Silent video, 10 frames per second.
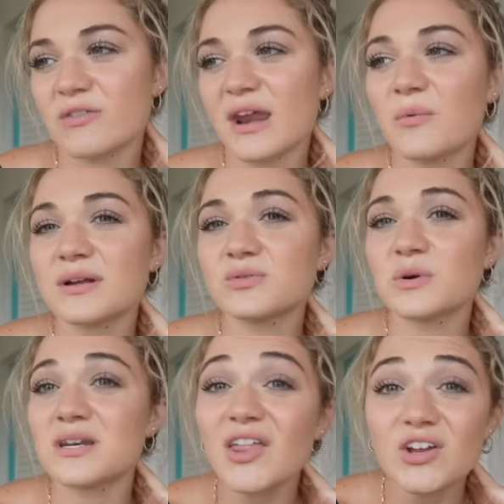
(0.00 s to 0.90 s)
then I went to
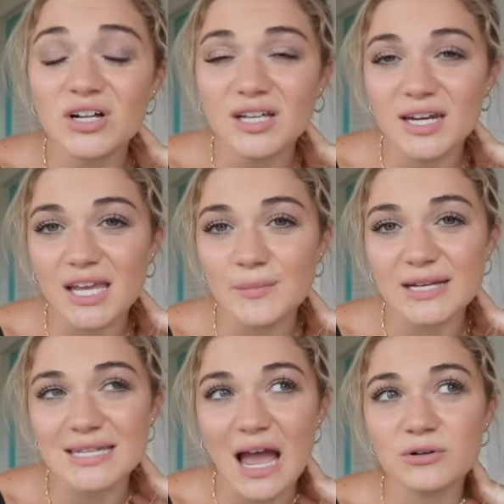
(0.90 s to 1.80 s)
another clinic in
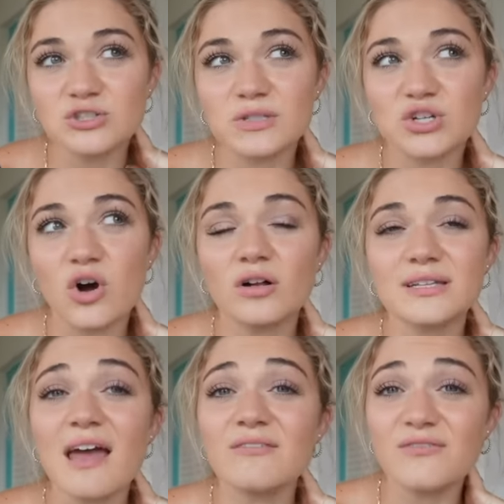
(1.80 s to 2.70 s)
my town, which was called
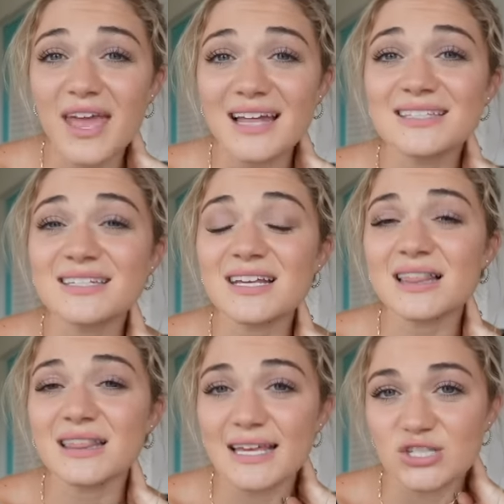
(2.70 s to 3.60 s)
Advanced
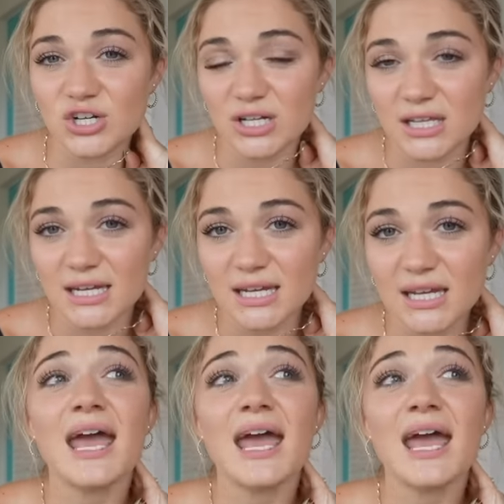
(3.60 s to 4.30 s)
Laser Clinic,